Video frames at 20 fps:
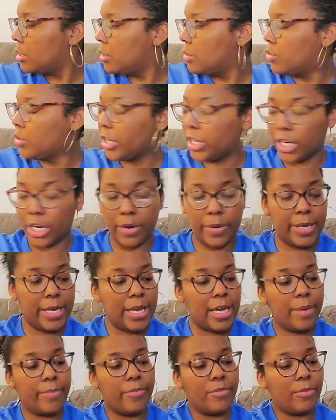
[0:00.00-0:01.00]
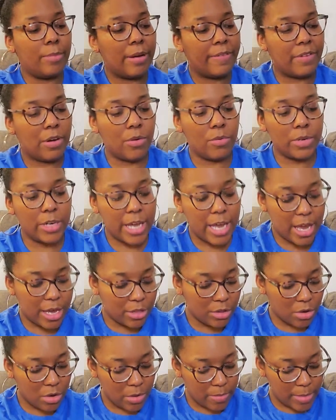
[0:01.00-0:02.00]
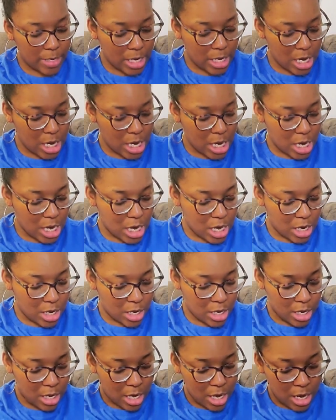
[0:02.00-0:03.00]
I hurry up, my phone dies on me.